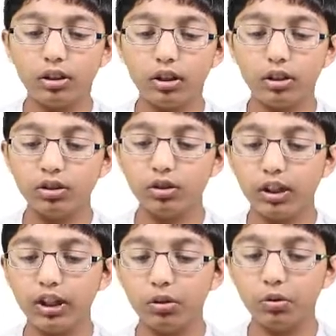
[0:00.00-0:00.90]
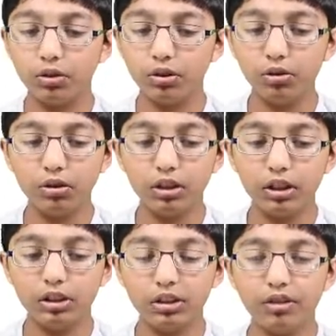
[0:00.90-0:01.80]
does not equal to,
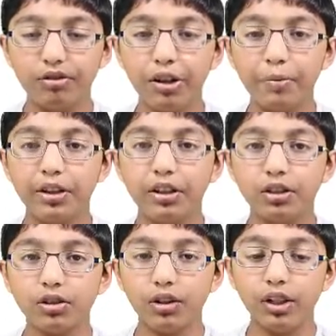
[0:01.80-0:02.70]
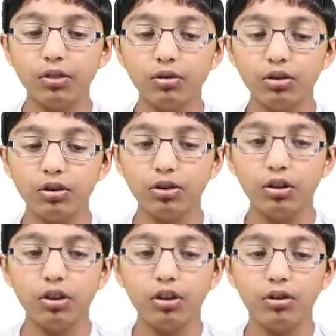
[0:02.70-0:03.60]
instead of typing does not equal
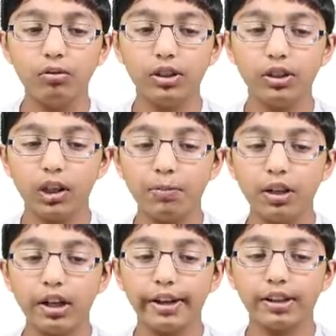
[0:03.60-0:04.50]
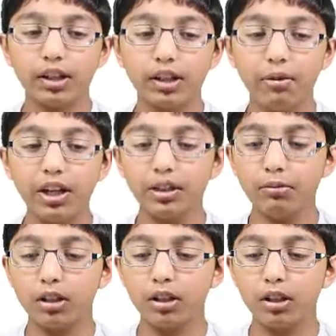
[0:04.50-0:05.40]
to, we type
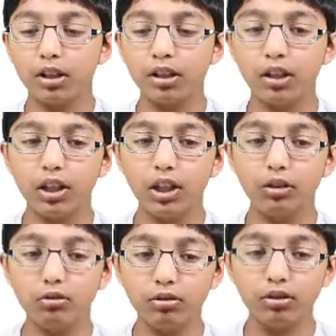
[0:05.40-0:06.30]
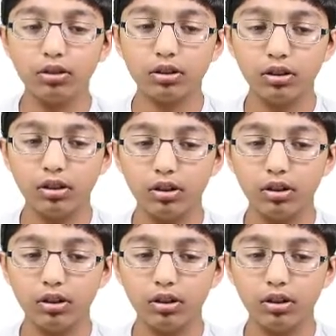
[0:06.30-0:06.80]
exclamation mark equals.